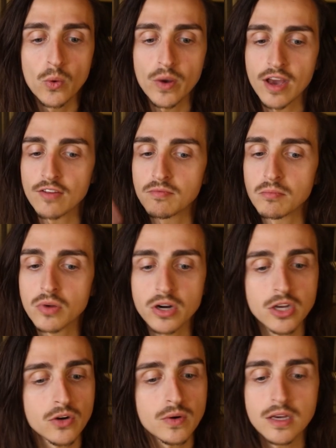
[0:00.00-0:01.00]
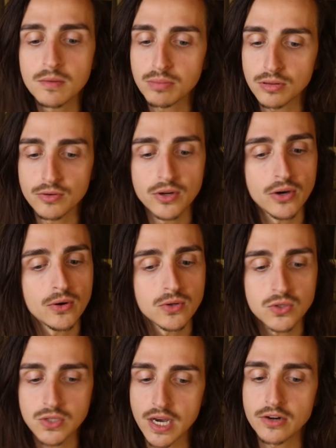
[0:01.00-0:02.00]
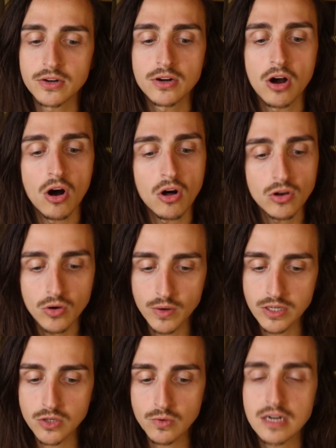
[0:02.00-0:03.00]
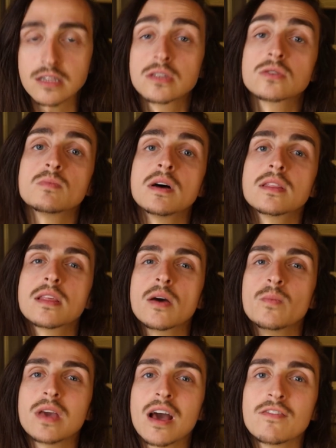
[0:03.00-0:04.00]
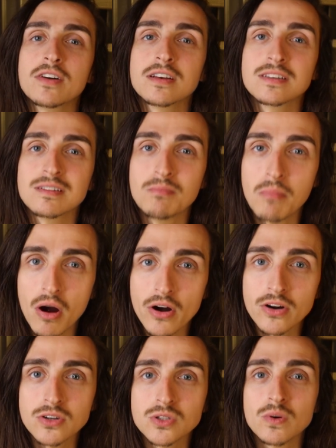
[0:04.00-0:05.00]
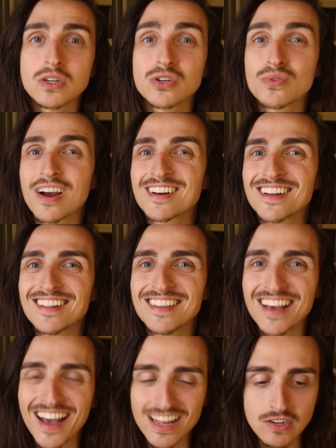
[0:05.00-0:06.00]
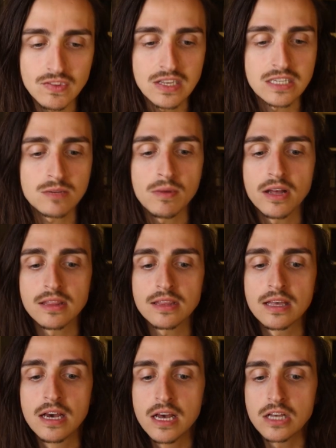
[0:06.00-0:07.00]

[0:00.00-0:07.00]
We have Mercury, Pluto, Saturn all going direct this month, and we have Mars going direct at the end of this month.